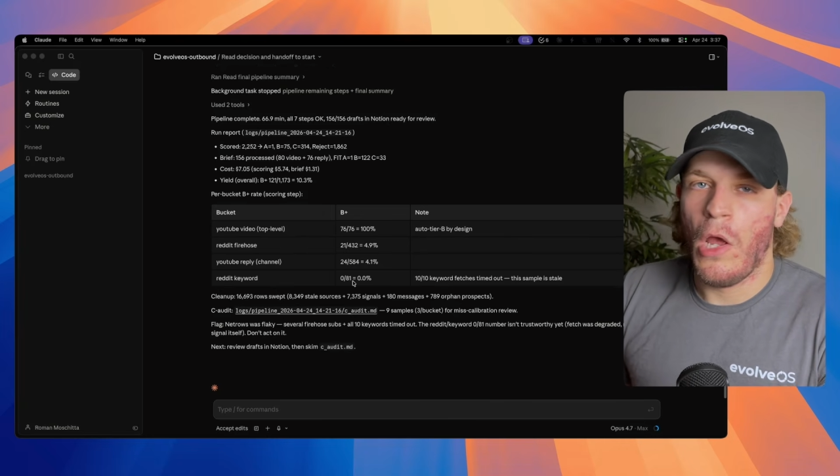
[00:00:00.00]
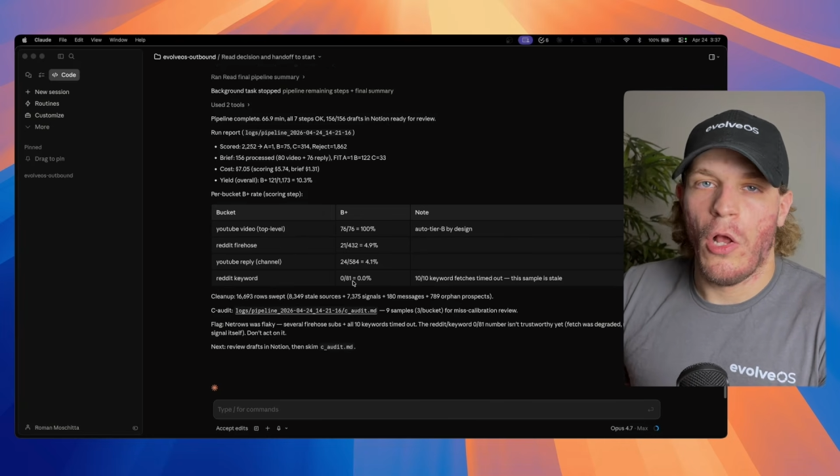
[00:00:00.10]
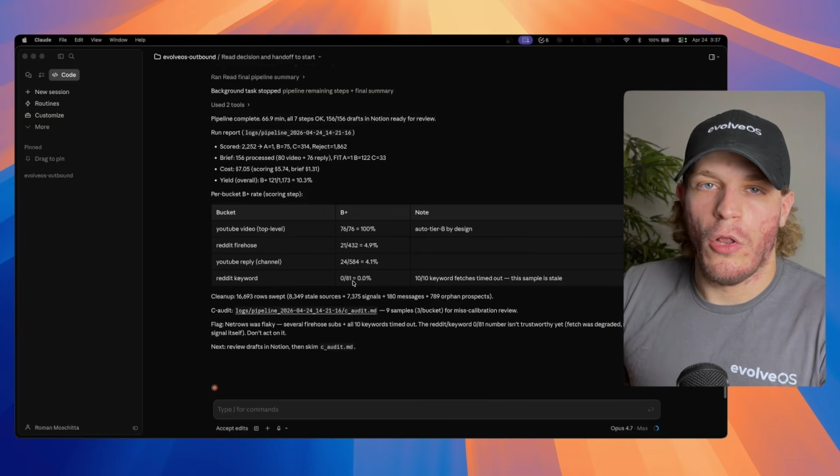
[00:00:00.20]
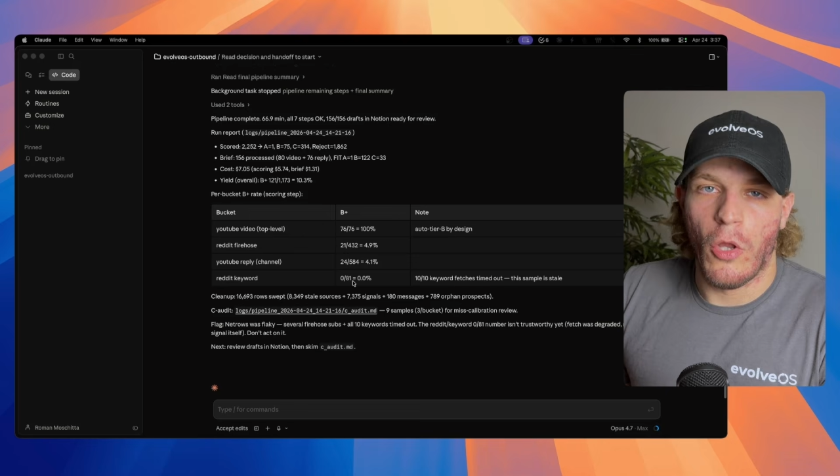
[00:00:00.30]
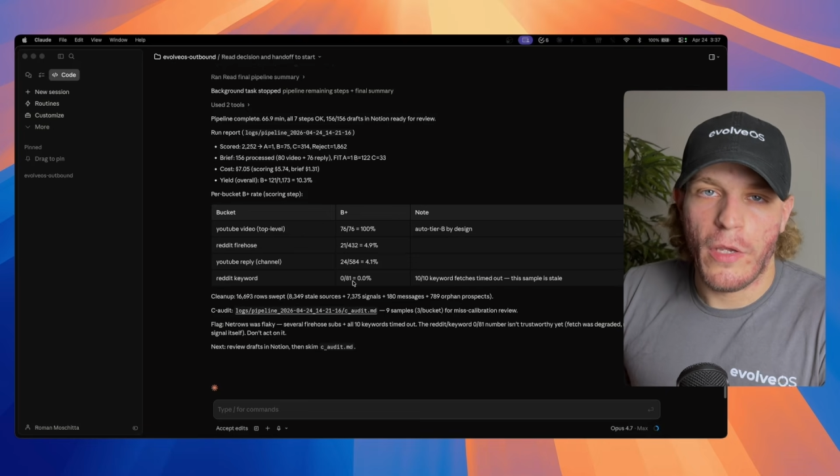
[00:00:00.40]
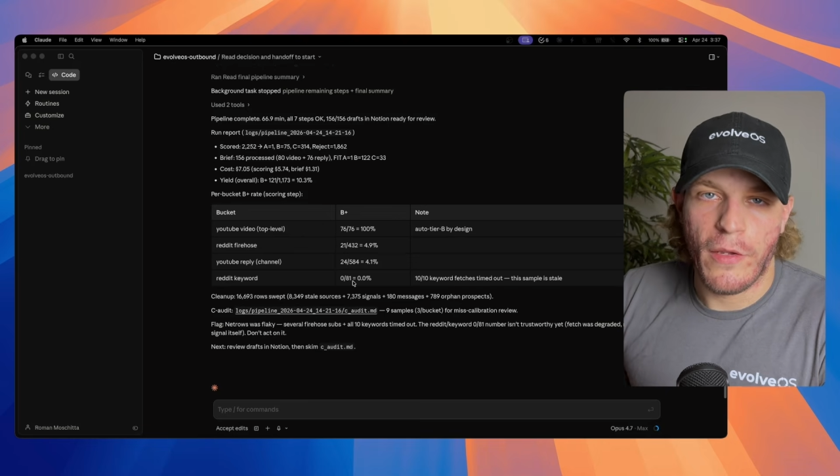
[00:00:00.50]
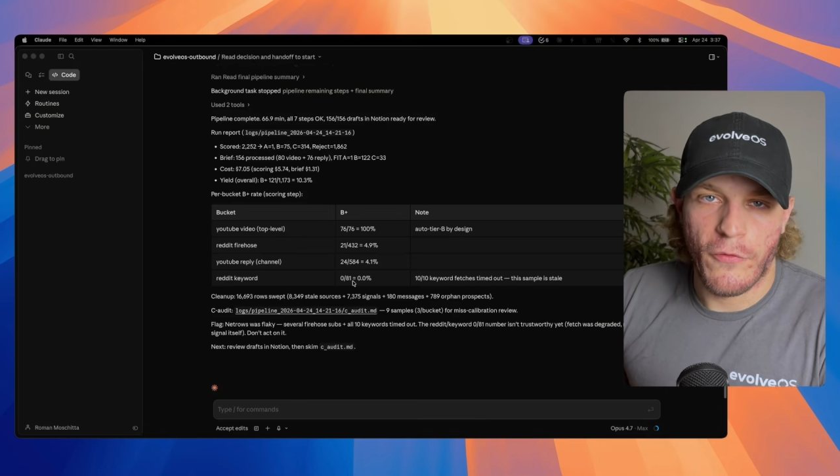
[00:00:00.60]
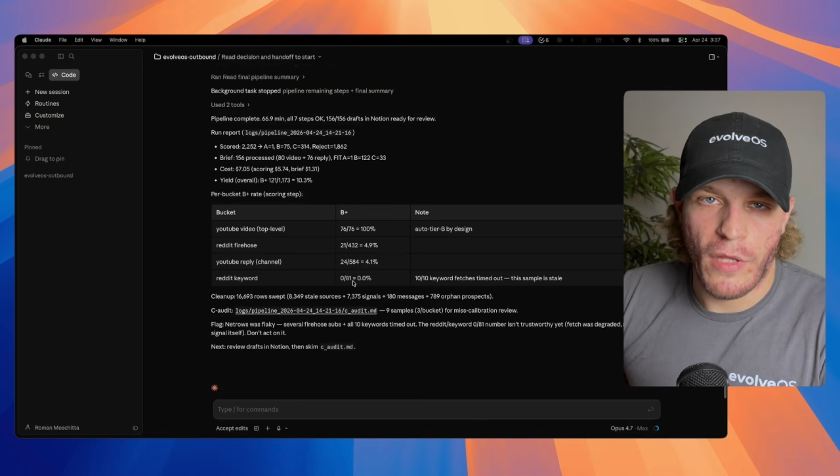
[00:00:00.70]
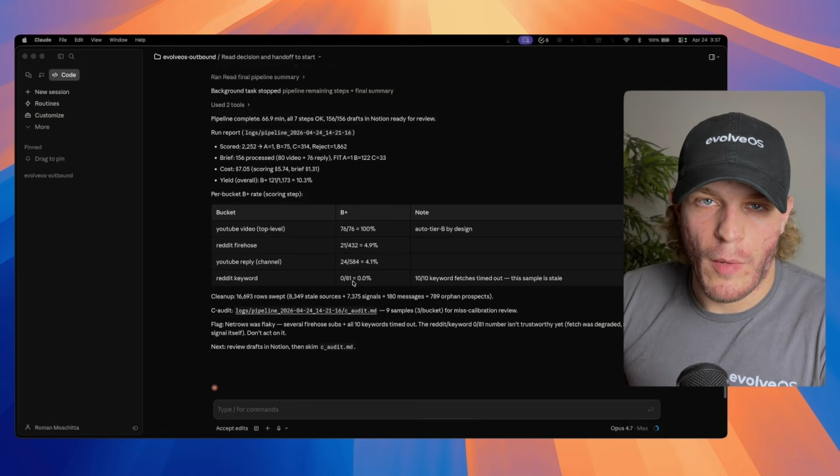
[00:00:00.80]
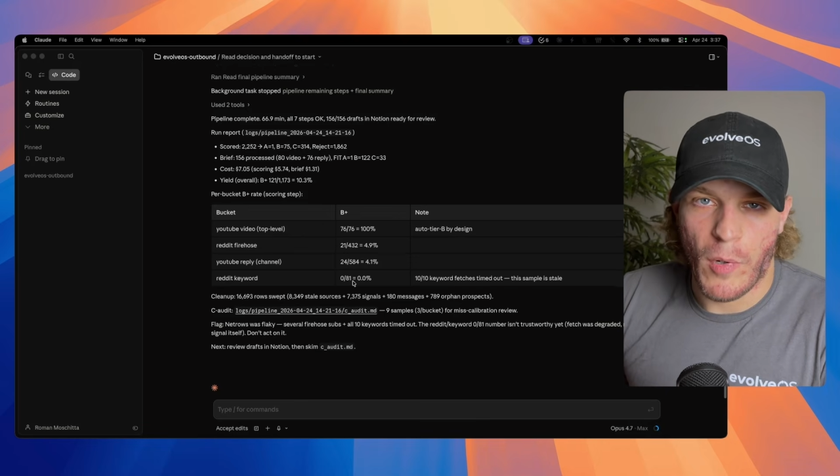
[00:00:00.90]
looking
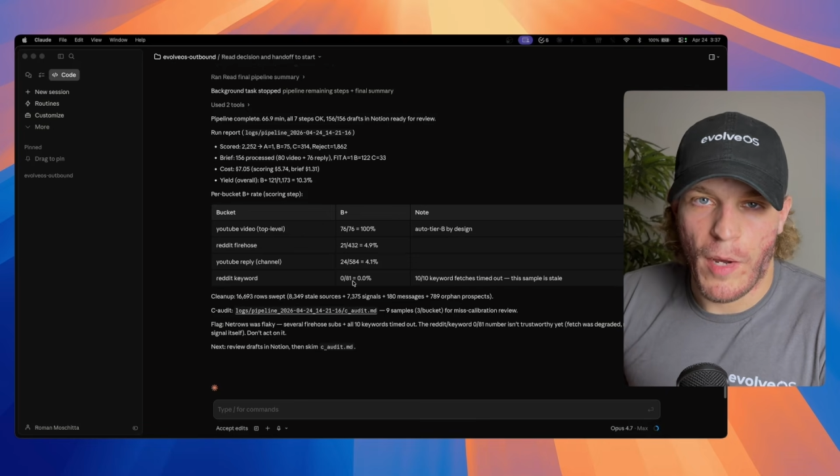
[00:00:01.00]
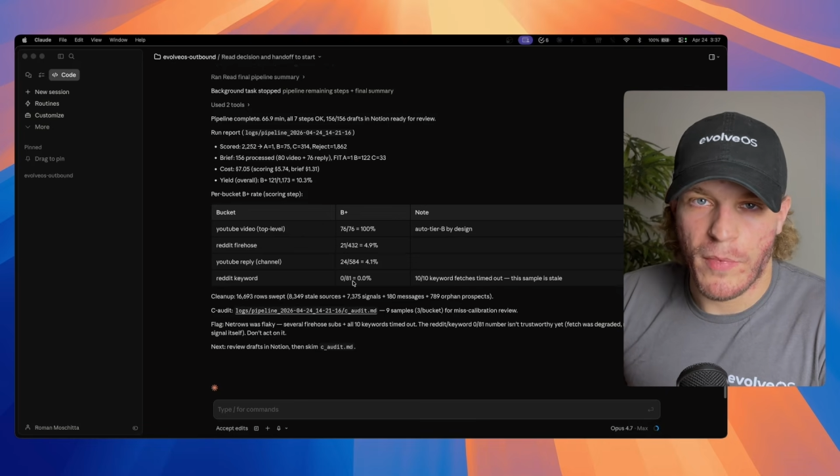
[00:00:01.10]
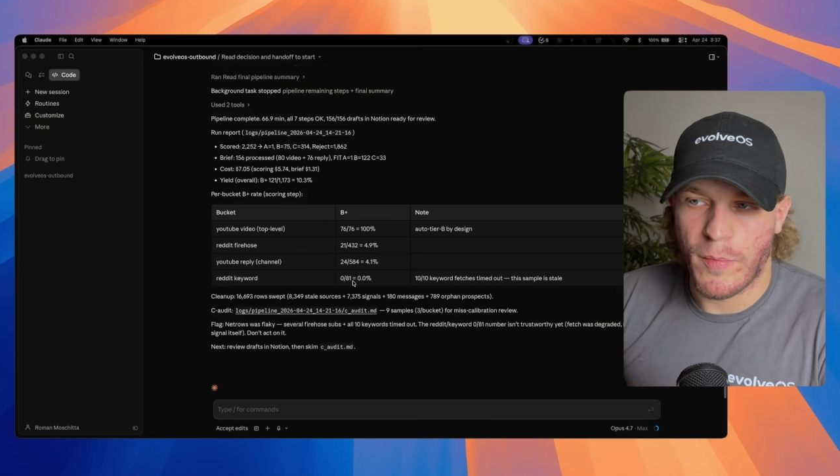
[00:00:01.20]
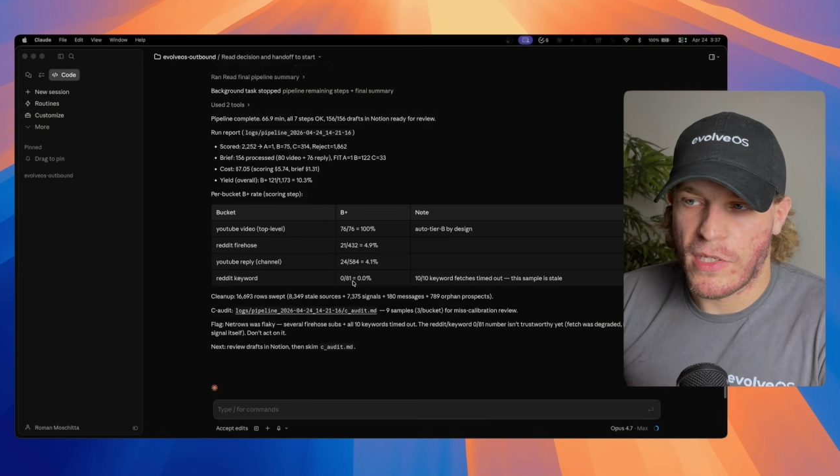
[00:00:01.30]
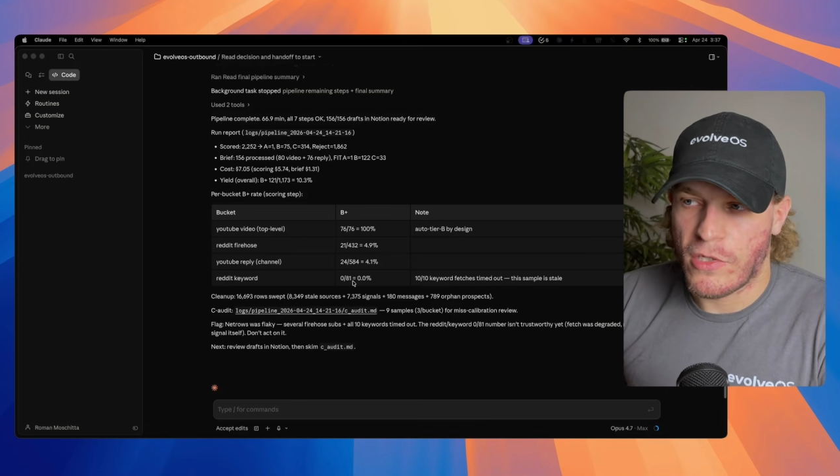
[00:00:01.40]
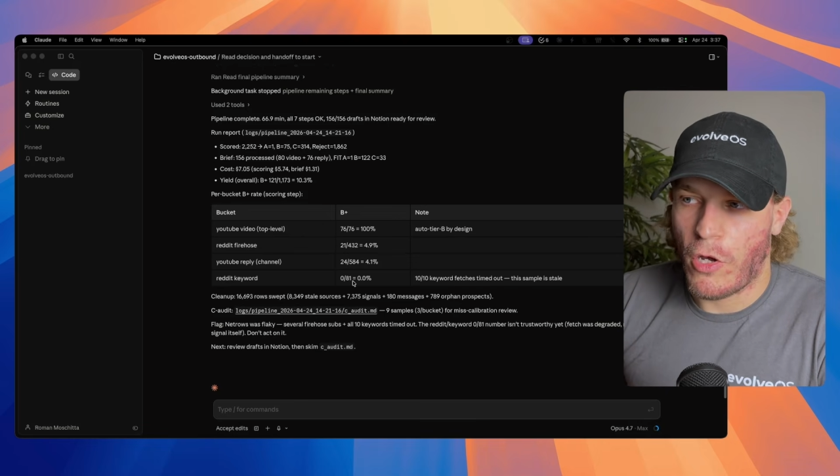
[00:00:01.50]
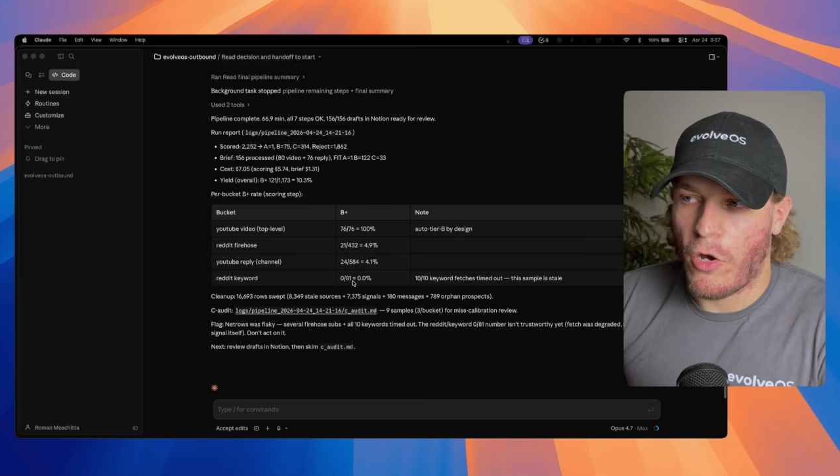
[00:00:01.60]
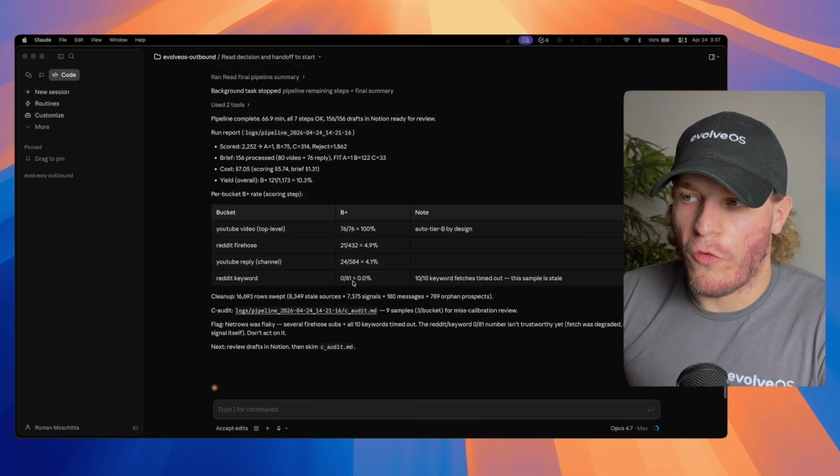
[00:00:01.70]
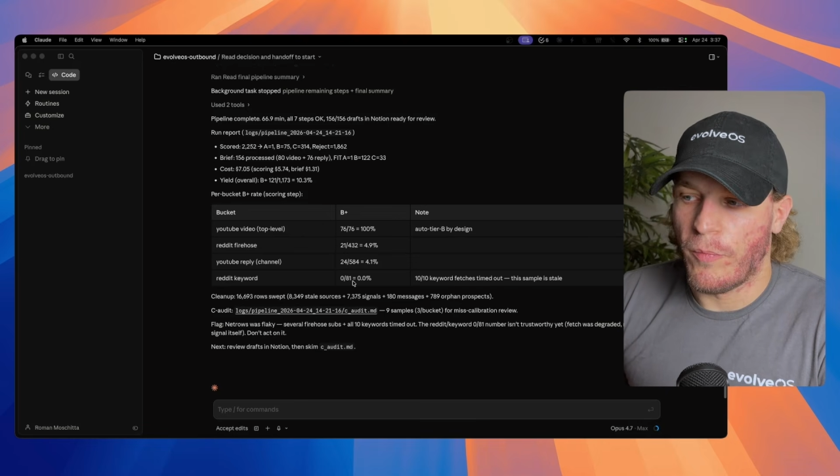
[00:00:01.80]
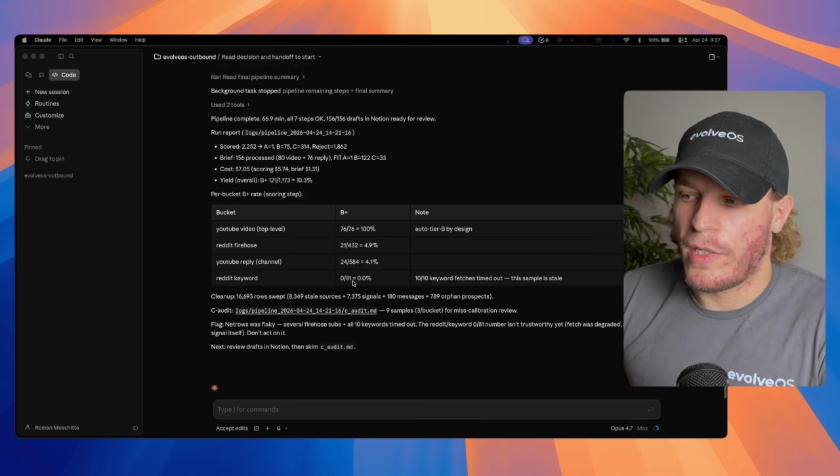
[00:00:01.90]
for that problem to be solved,